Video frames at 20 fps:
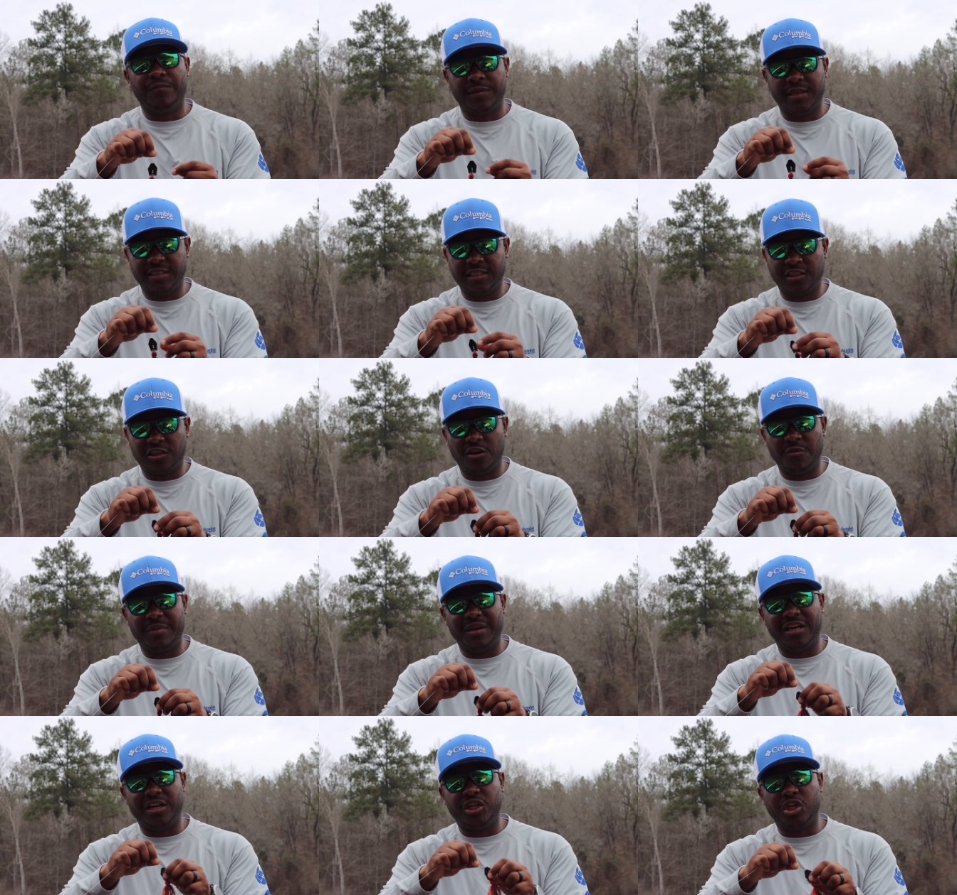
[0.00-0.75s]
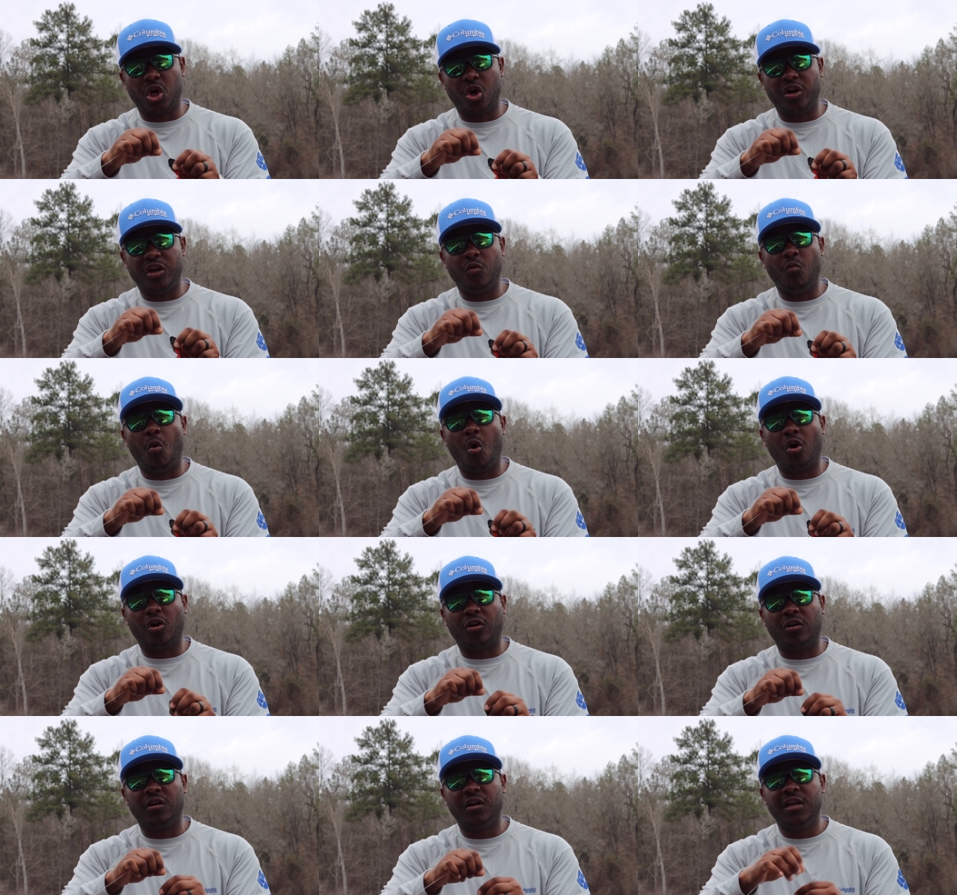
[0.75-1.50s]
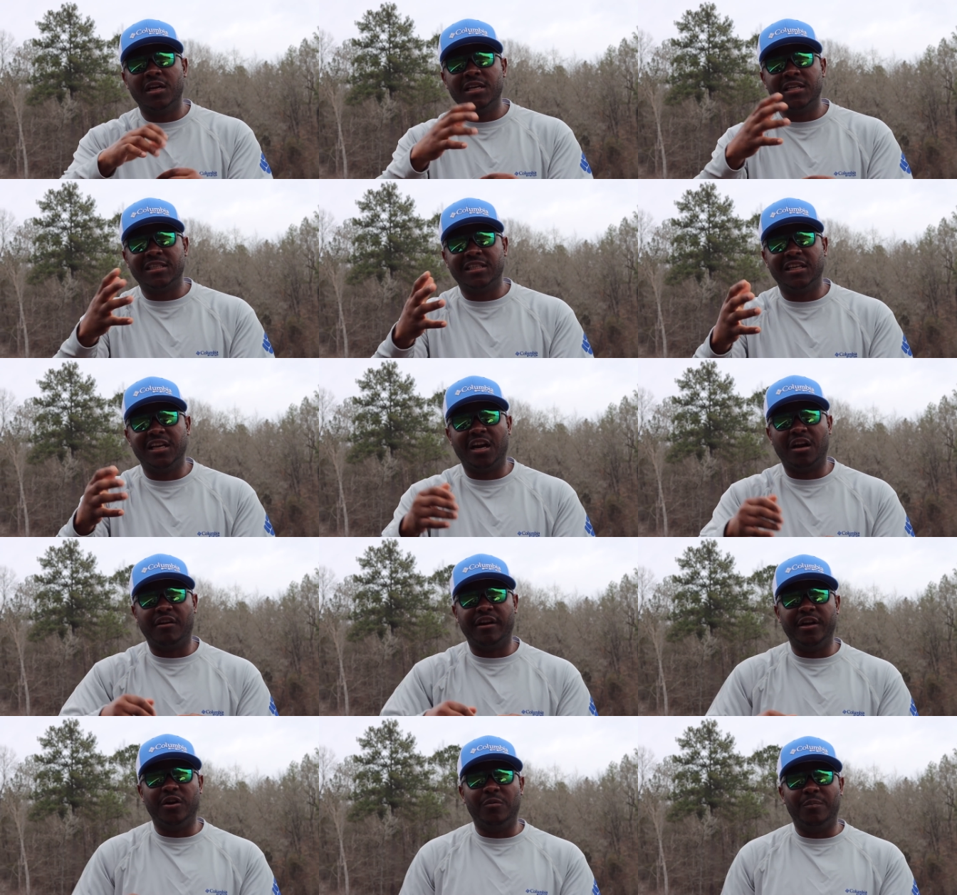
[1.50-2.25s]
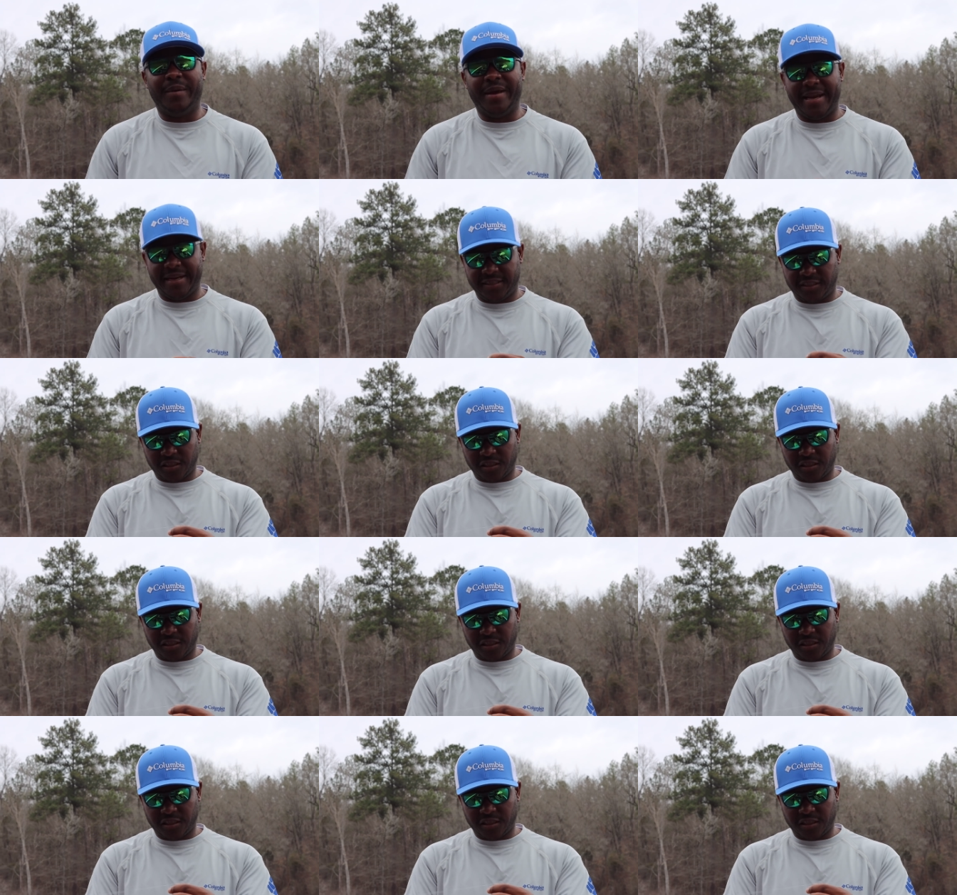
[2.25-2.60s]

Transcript: This is going to be a dirty water scenario bait.